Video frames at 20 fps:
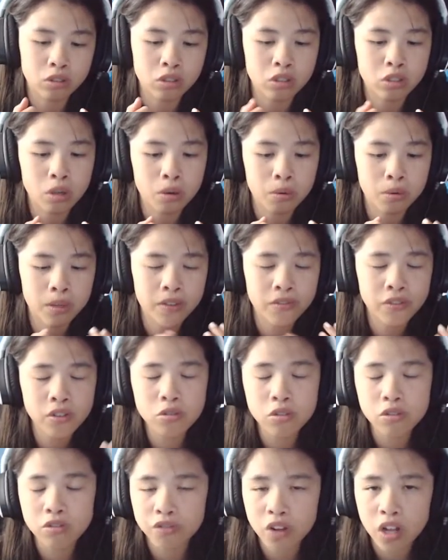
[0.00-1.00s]
So if you
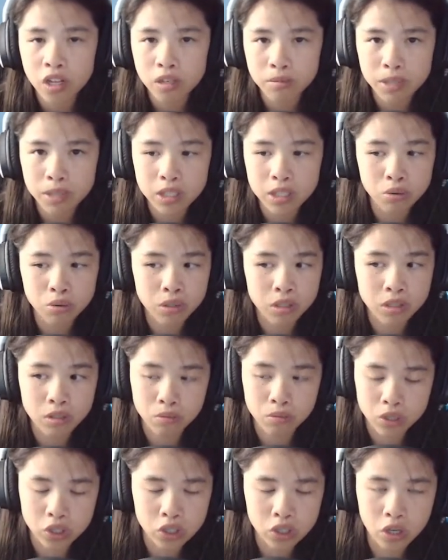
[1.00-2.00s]
do follow me on Twitter,
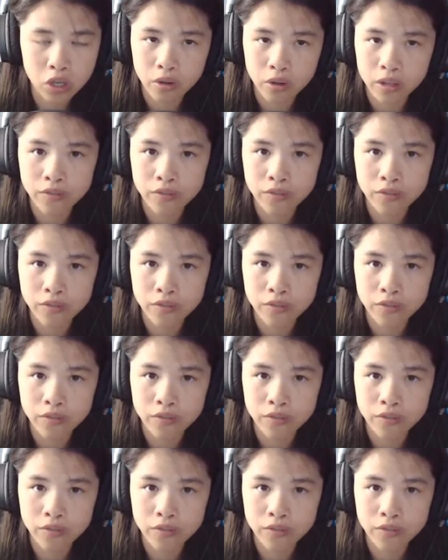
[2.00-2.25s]
which,